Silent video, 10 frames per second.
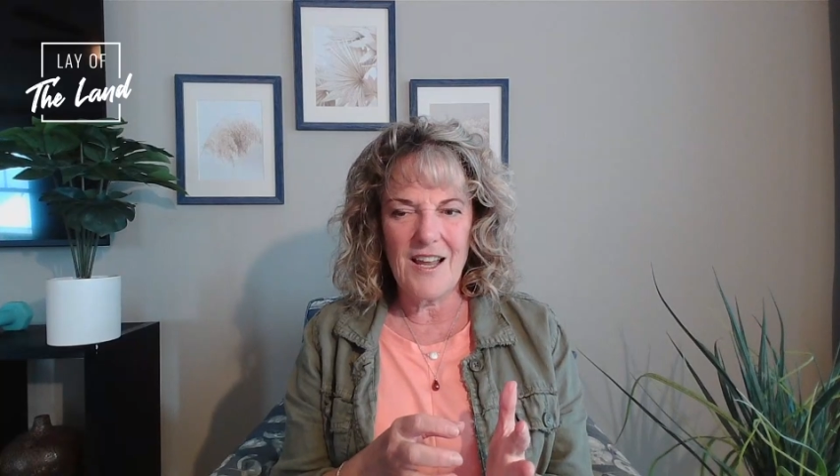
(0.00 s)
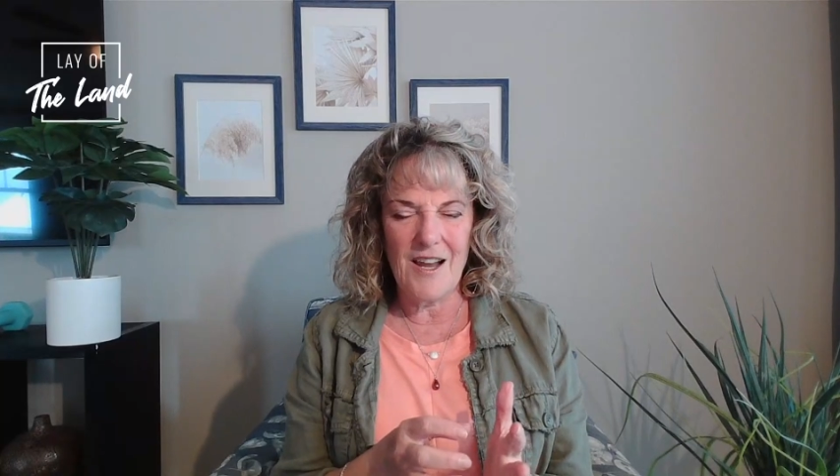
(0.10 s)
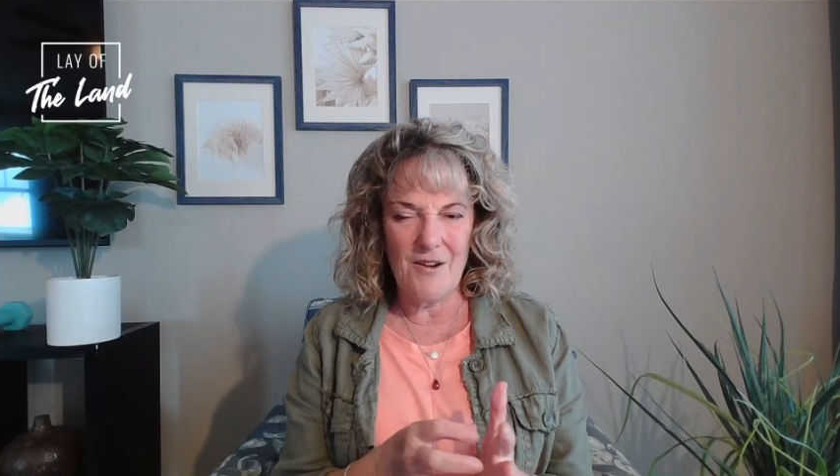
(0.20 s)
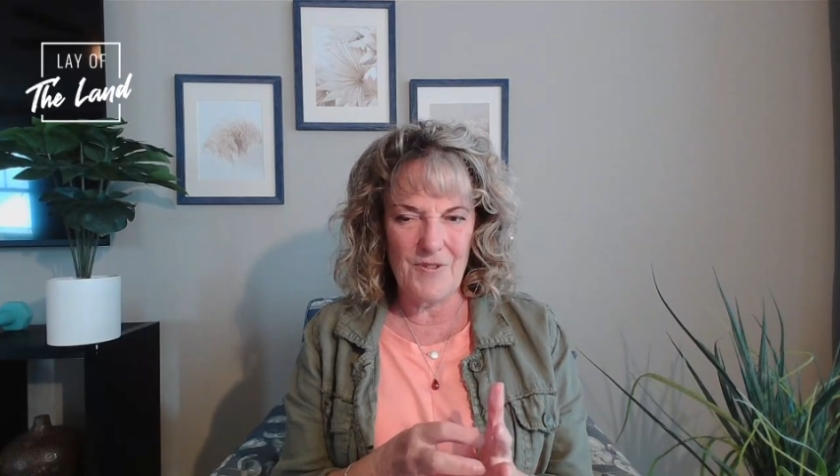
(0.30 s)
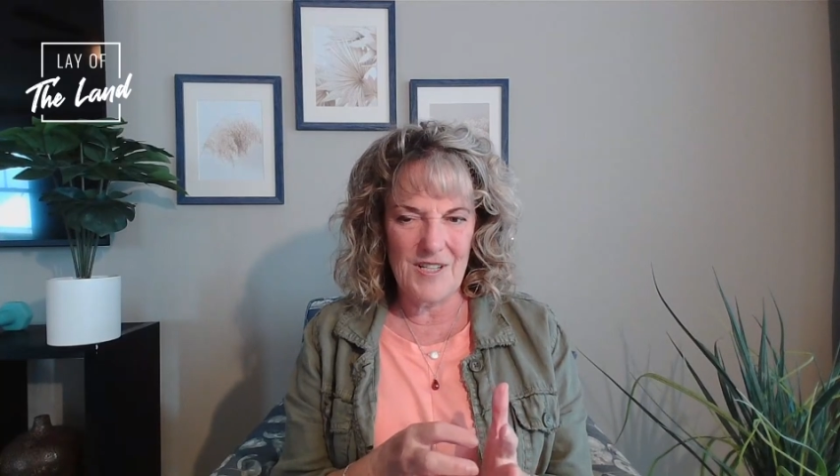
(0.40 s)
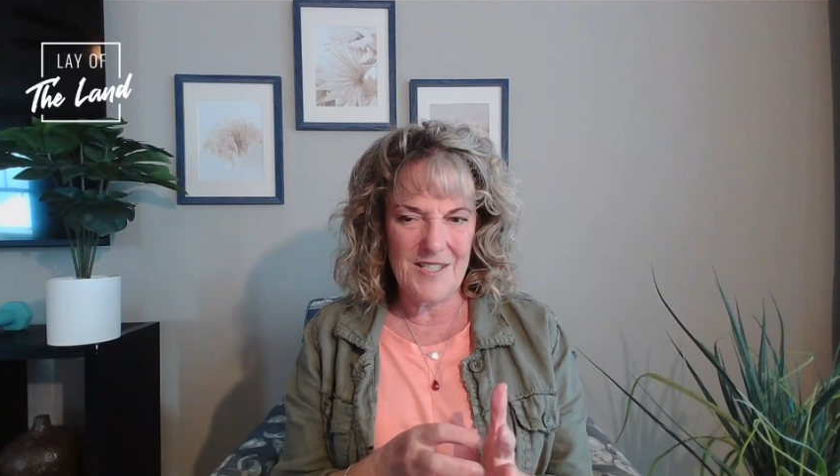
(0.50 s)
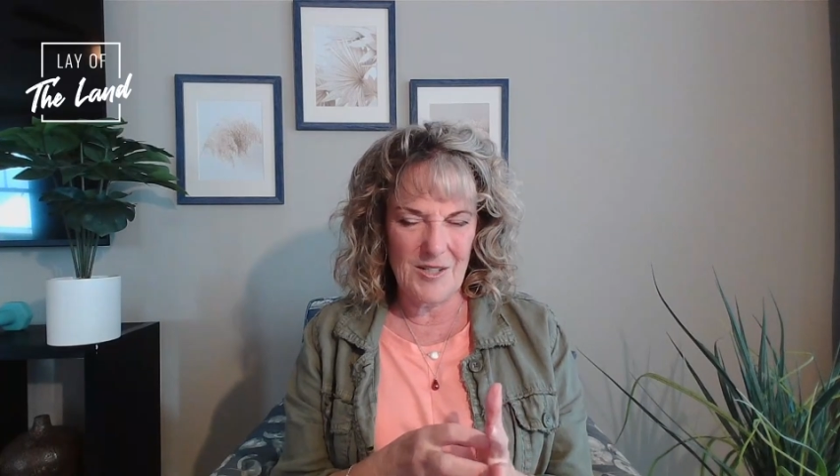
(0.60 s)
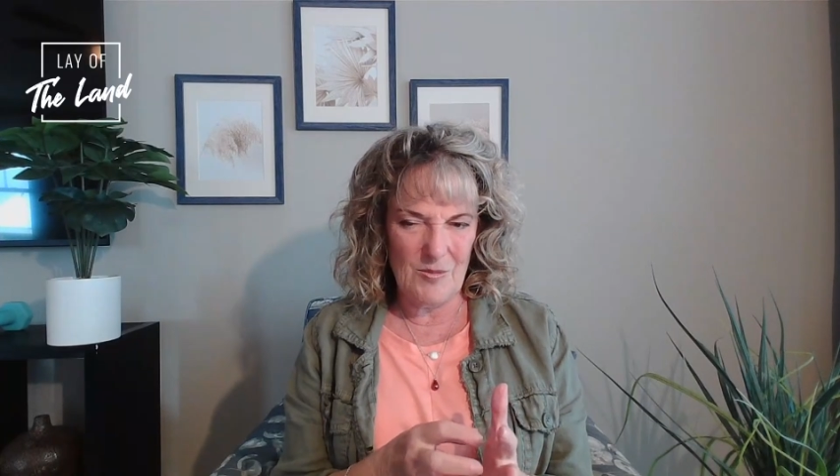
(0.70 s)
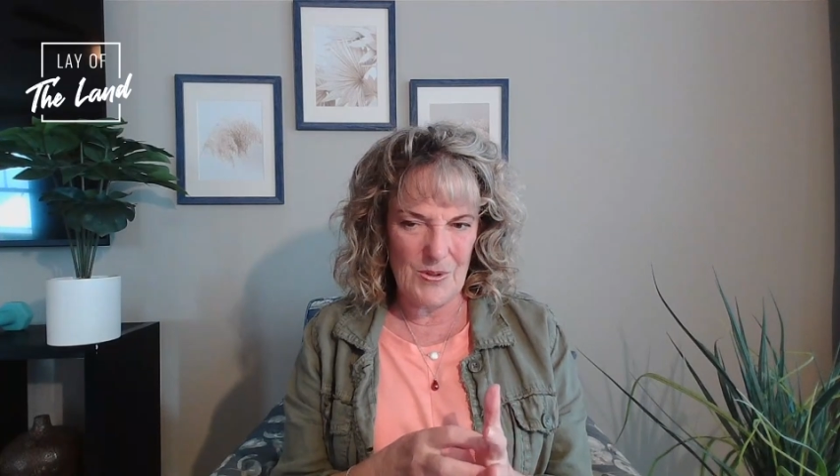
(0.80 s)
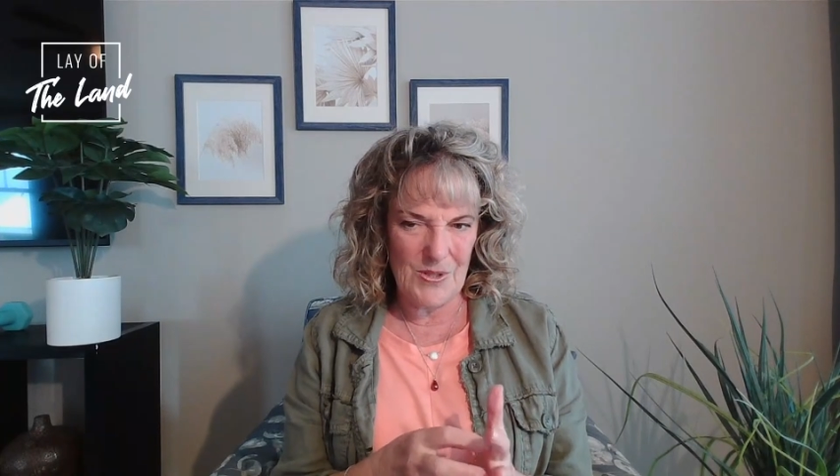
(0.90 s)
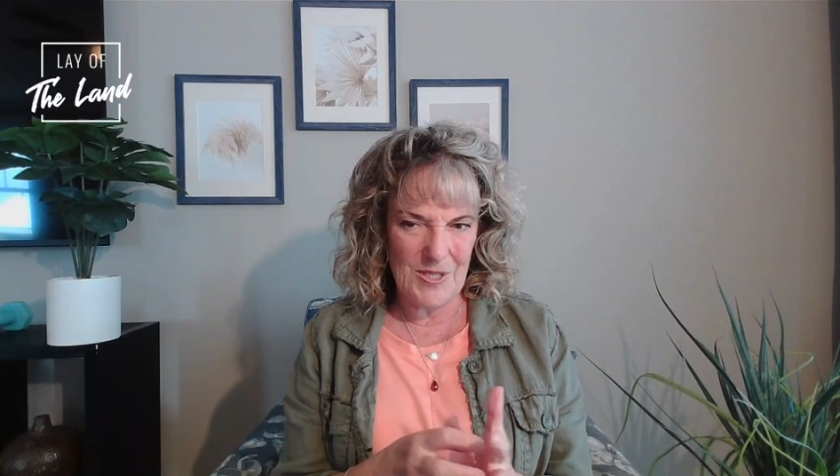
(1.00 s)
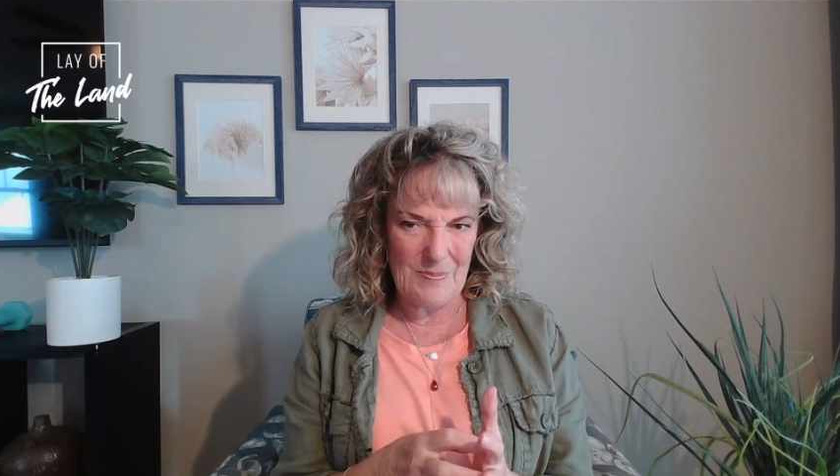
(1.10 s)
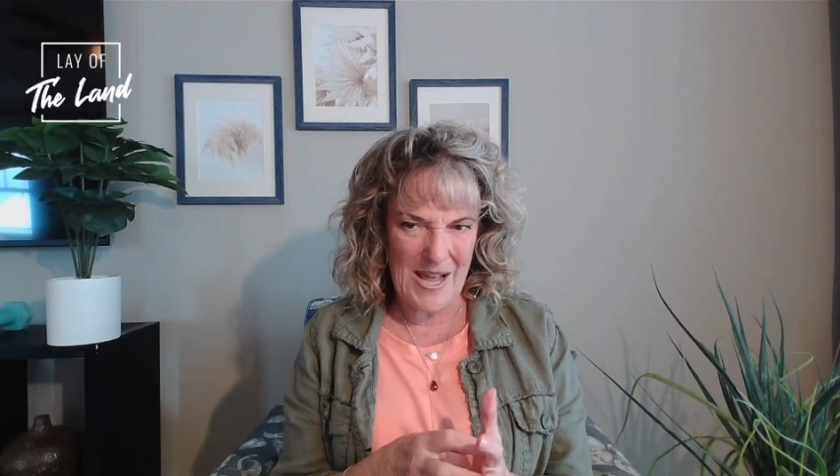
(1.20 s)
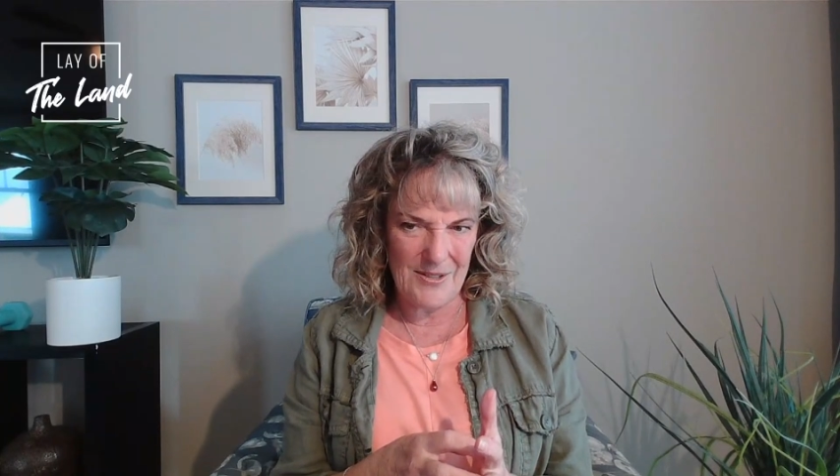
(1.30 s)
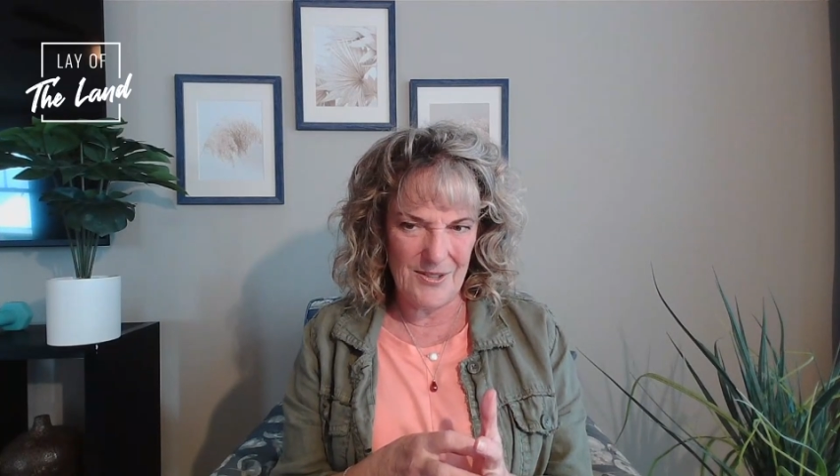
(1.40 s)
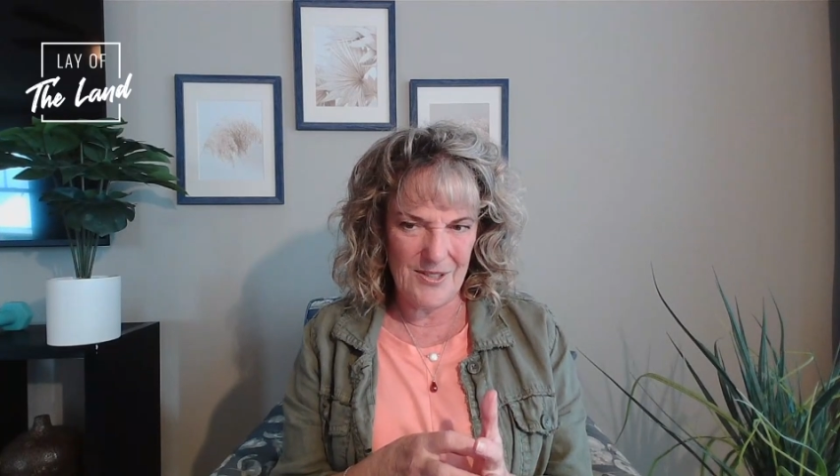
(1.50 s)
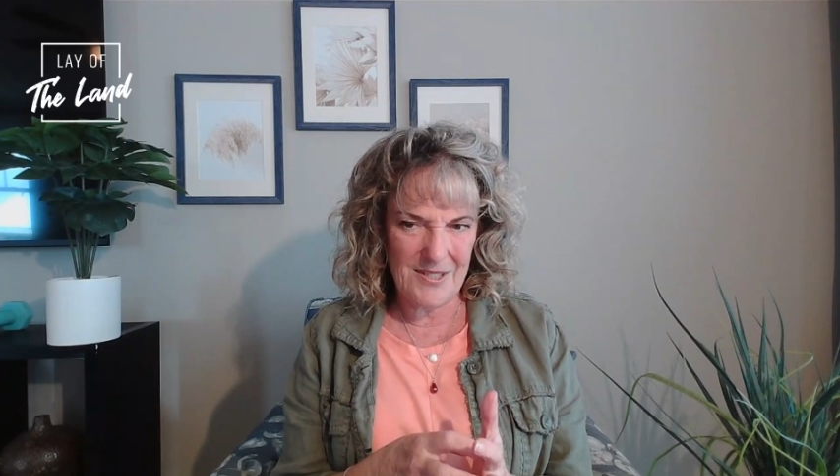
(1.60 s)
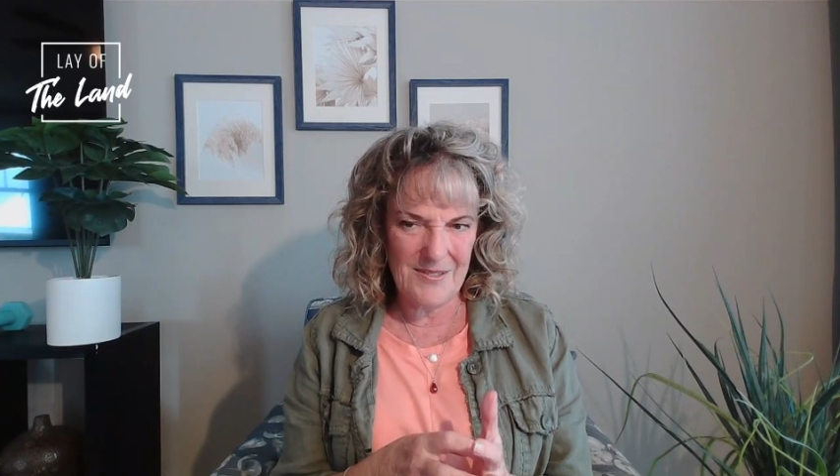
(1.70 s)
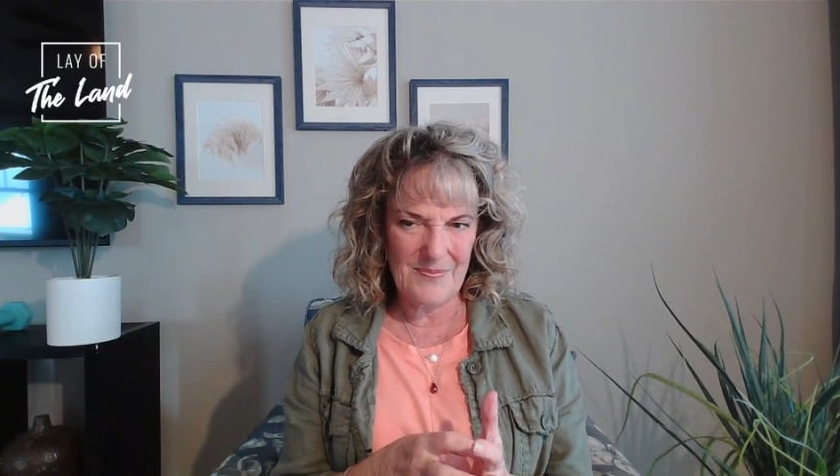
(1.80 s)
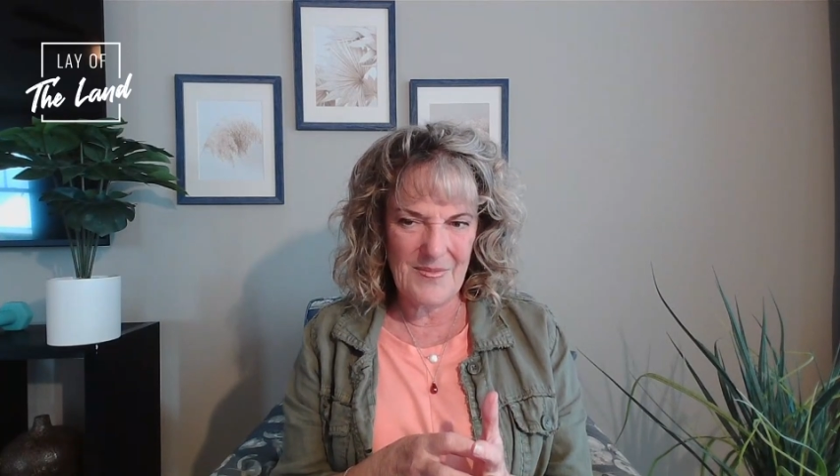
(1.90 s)
every single person
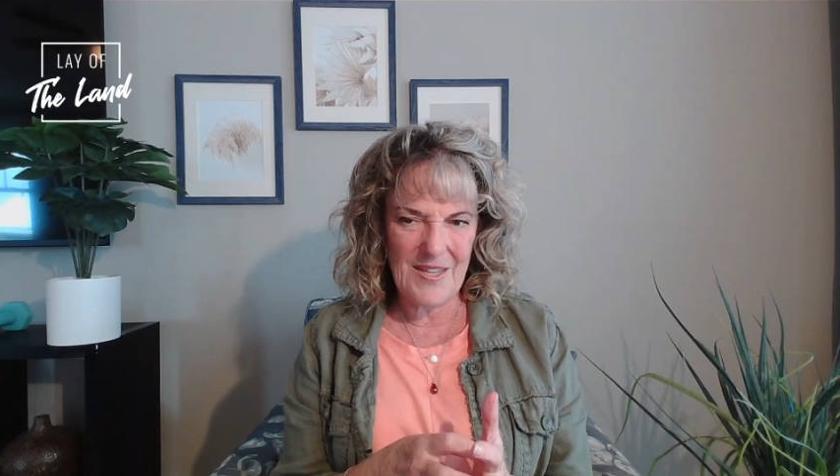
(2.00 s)
matters,